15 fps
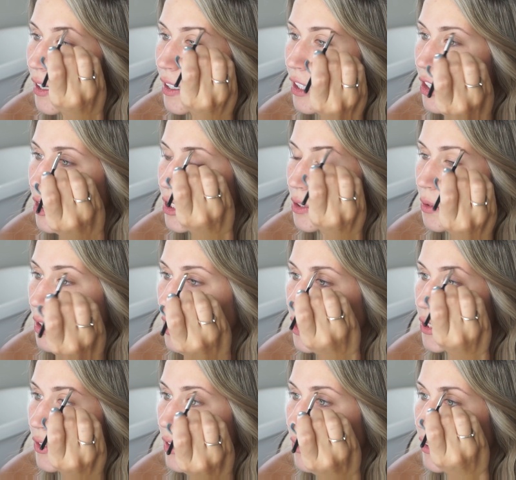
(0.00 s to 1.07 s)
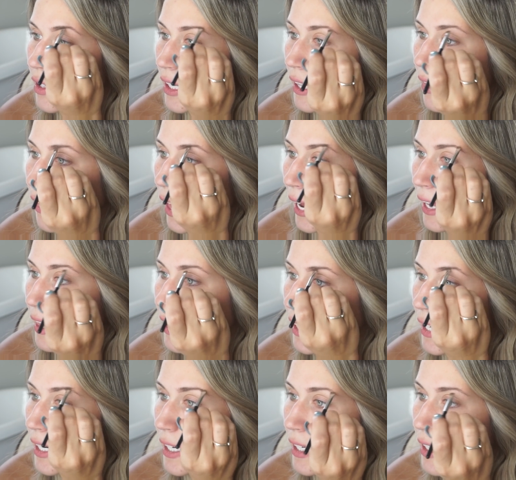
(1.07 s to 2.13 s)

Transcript: And you just want to do it really lightly.